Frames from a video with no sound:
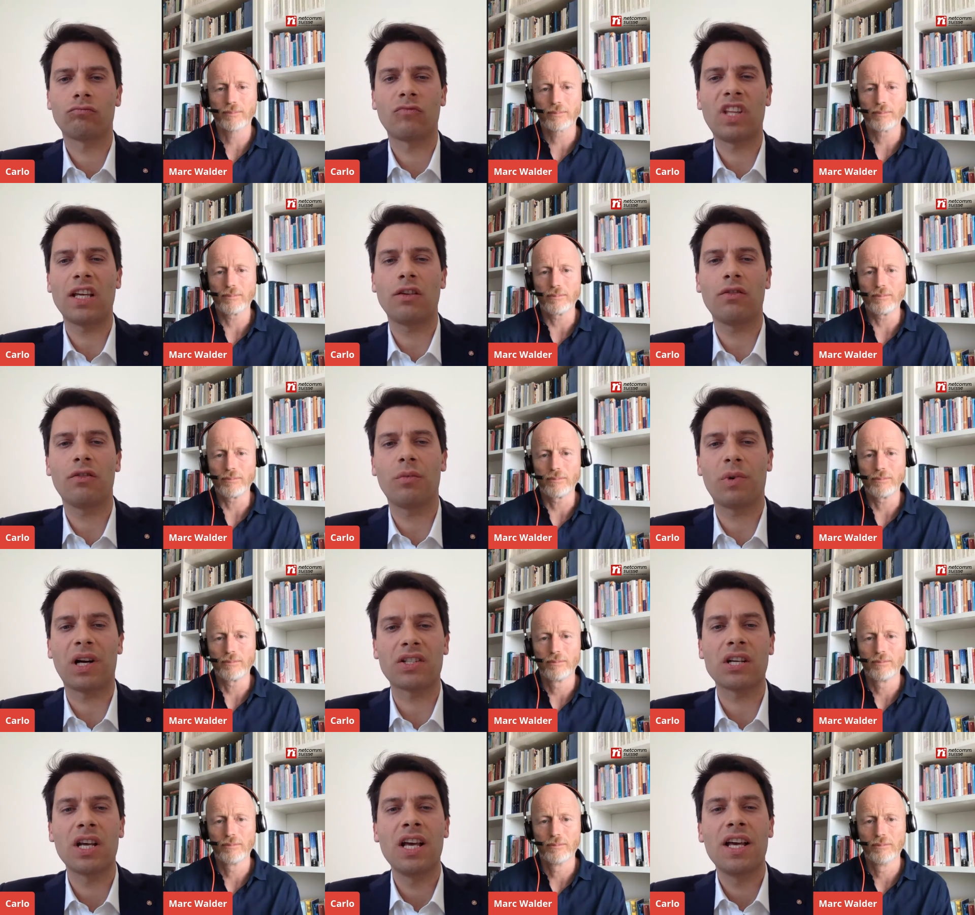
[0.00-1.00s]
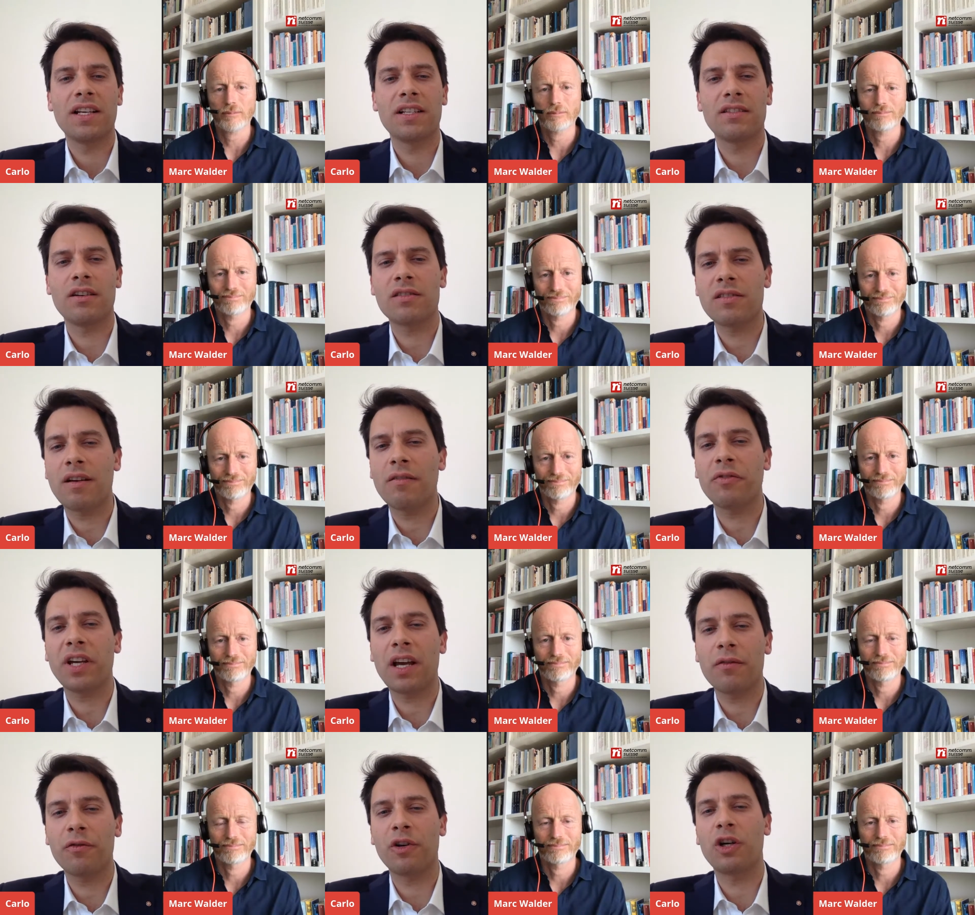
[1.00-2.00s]
Speaker 1: Thank you very much. Is there
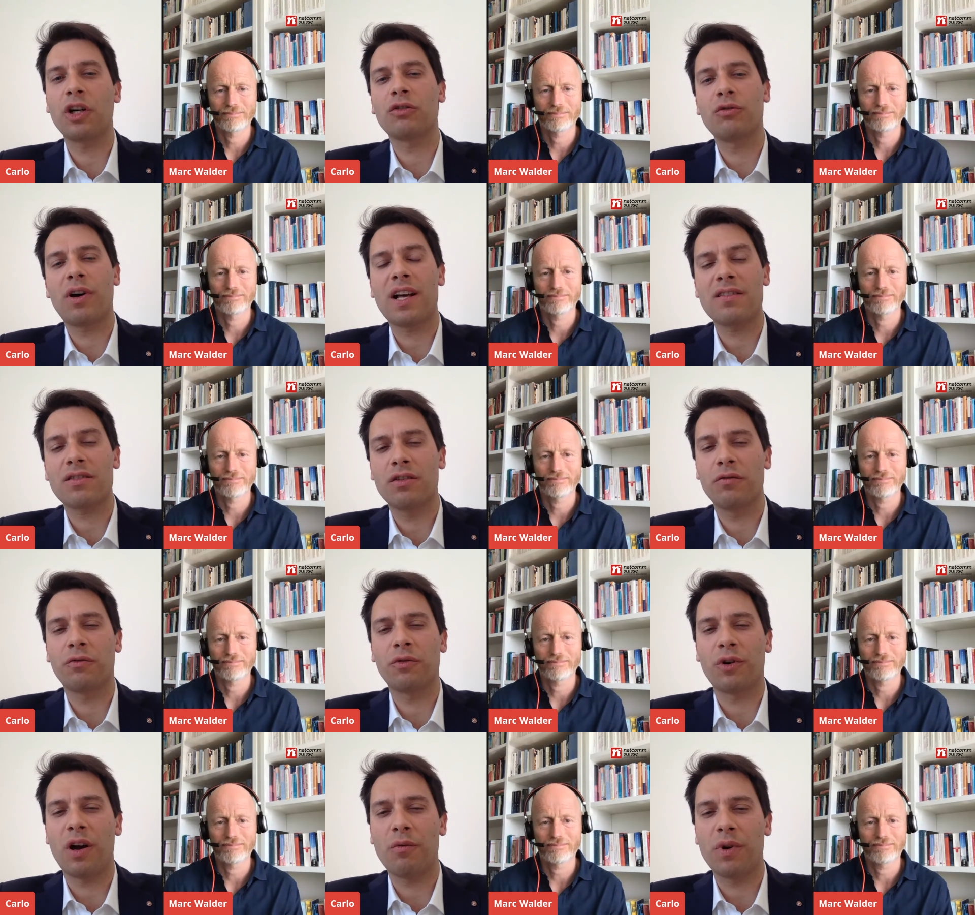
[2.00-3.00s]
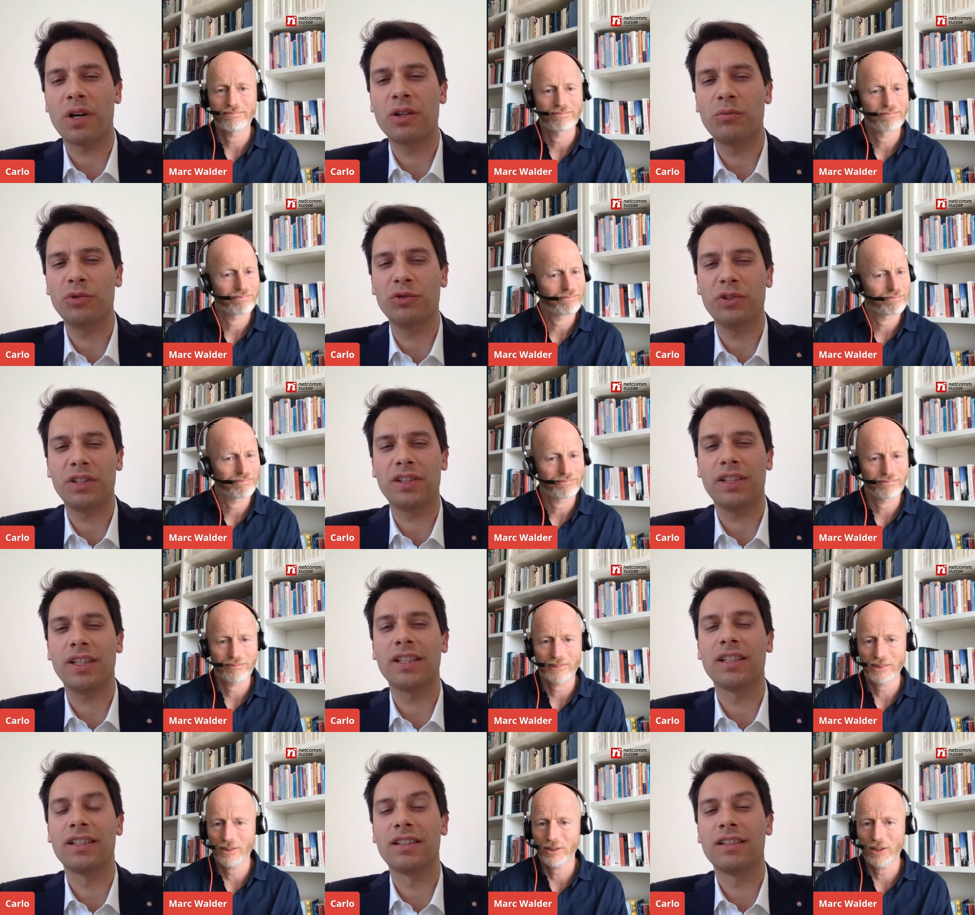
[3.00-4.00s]
something I forgot to ask you for our
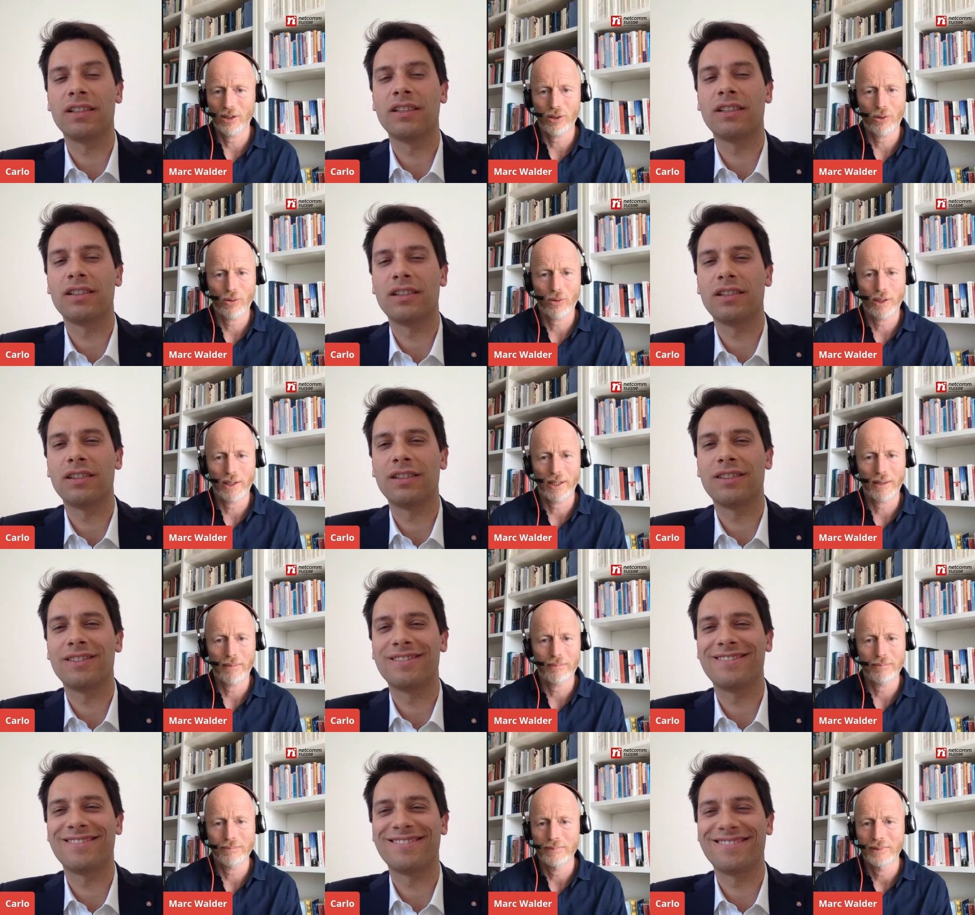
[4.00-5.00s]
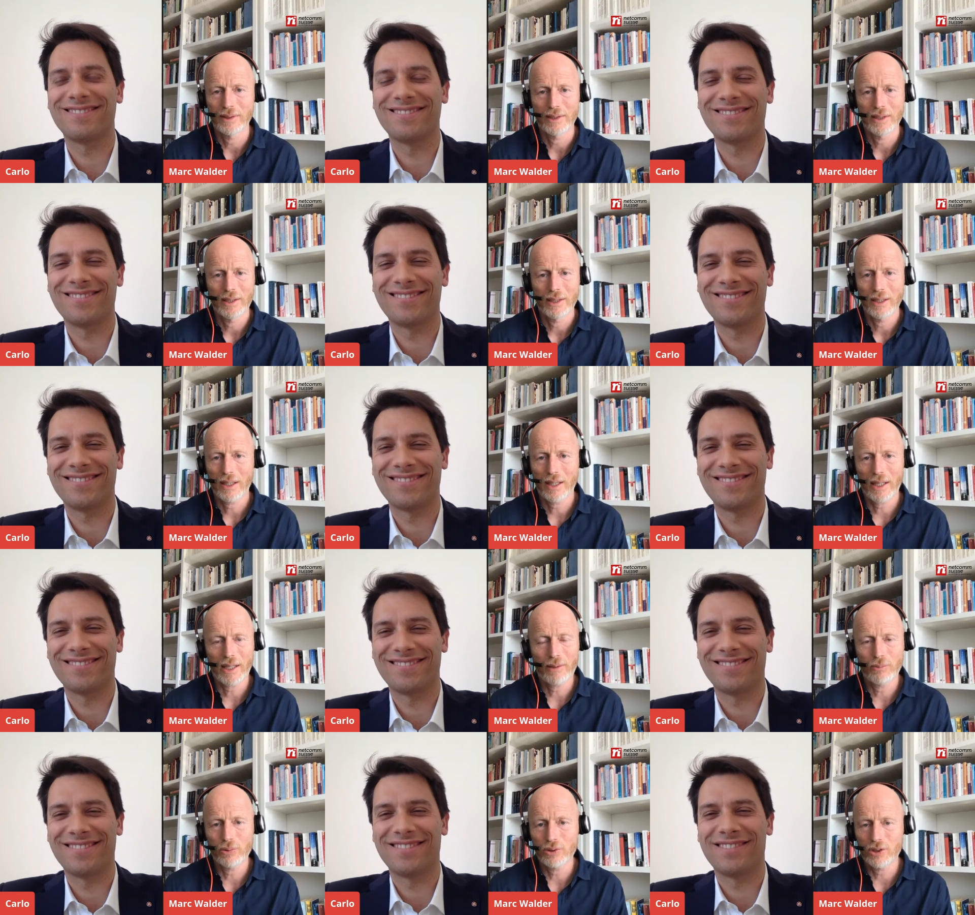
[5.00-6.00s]
community?
Speaker 2: No, um,
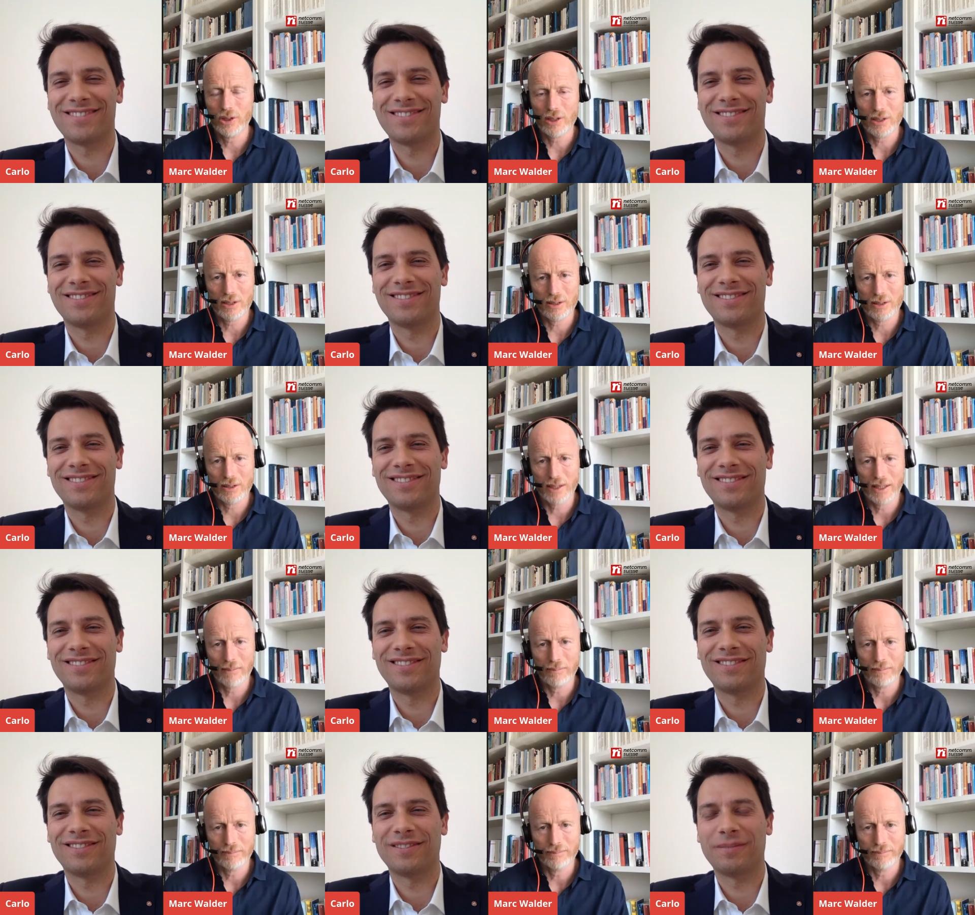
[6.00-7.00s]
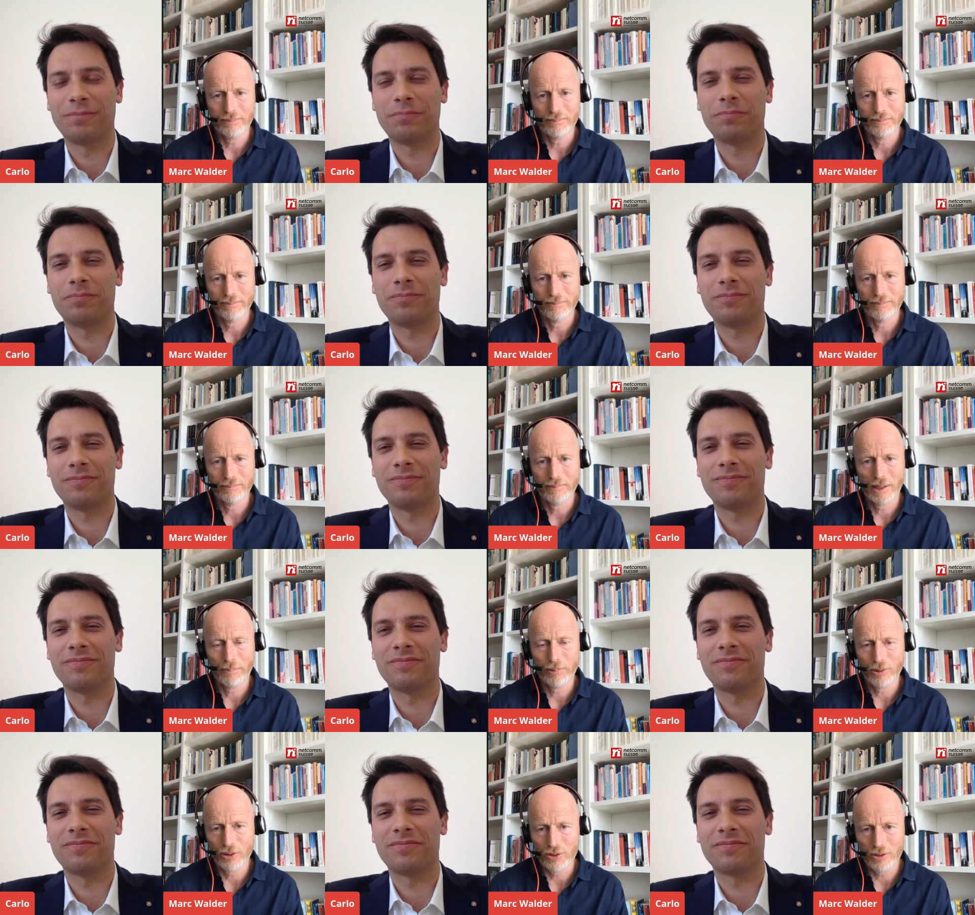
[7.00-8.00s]
I would just um, my
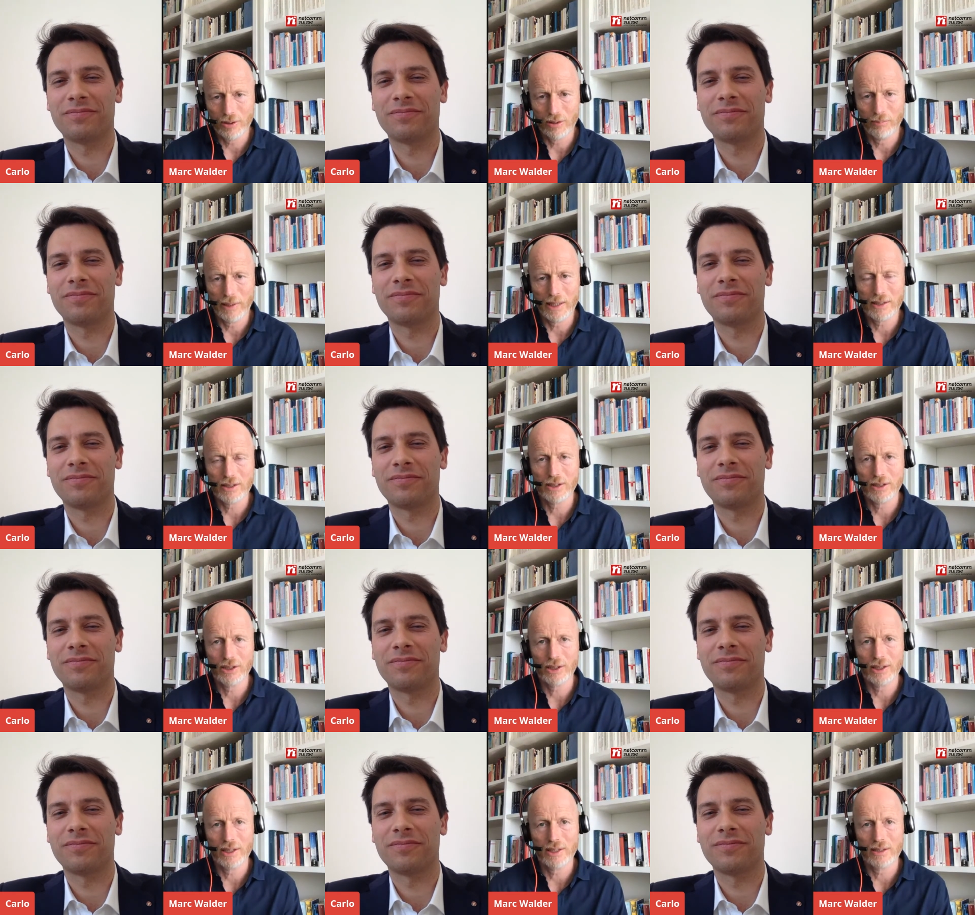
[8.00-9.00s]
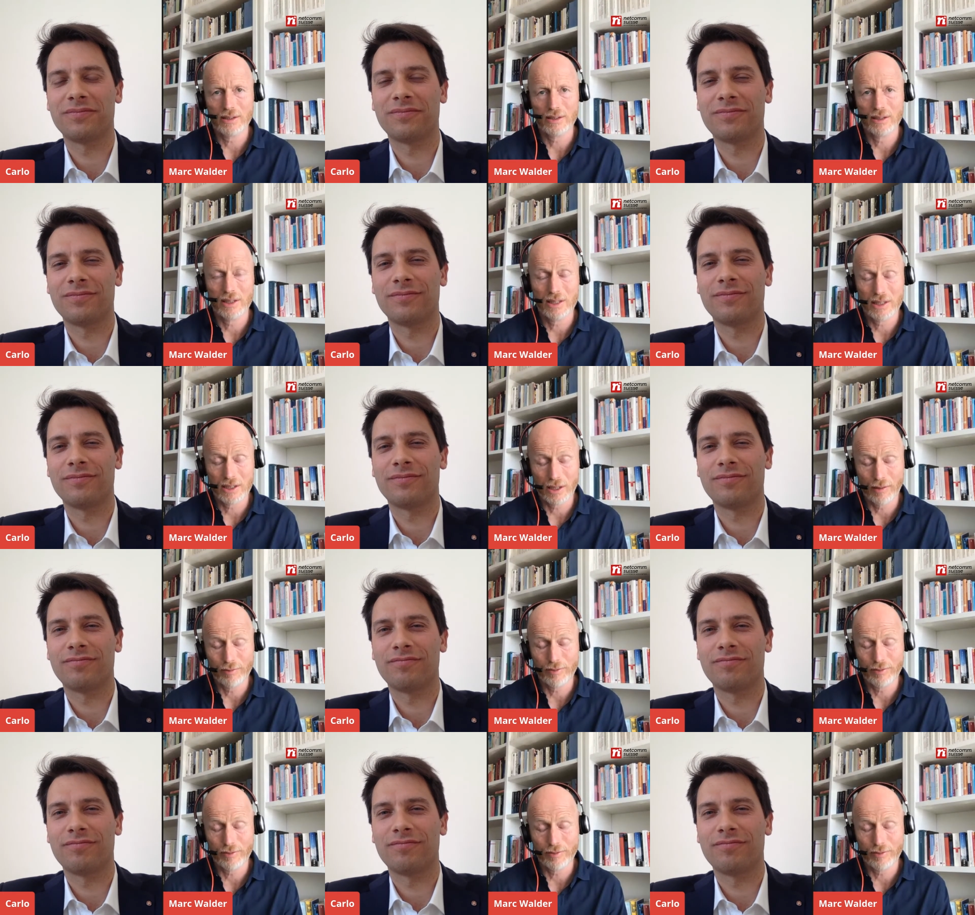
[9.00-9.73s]
personal message is it's tough